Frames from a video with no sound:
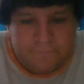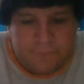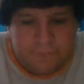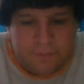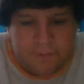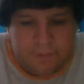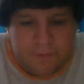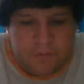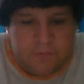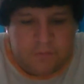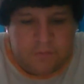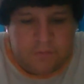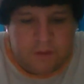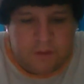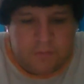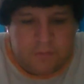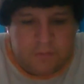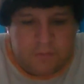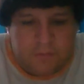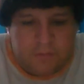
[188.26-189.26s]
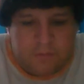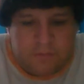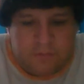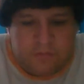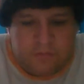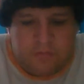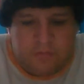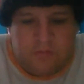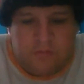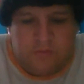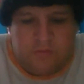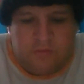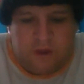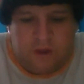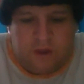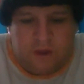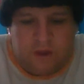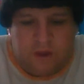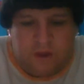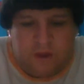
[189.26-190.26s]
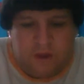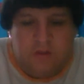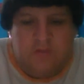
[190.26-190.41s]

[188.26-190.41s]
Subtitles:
His name is Jair,